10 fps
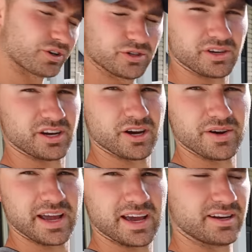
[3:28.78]
you can go
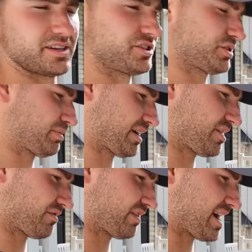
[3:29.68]
ahead and just plant
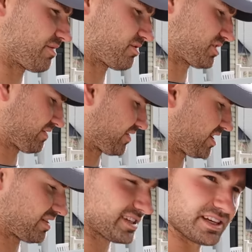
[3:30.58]
your flowers. If
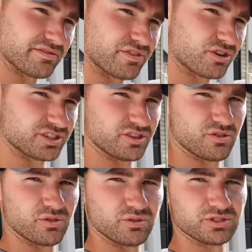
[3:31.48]
any of this stuff falls in the
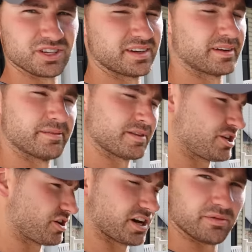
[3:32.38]
holes,
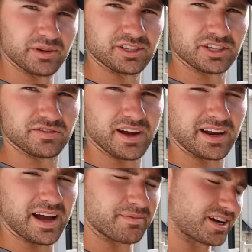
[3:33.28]
you're gonna be just
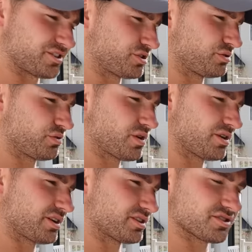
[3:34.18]
fine. I'm not too
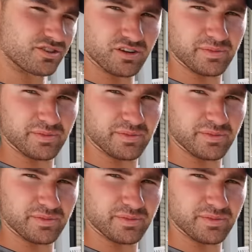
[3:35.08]
concerned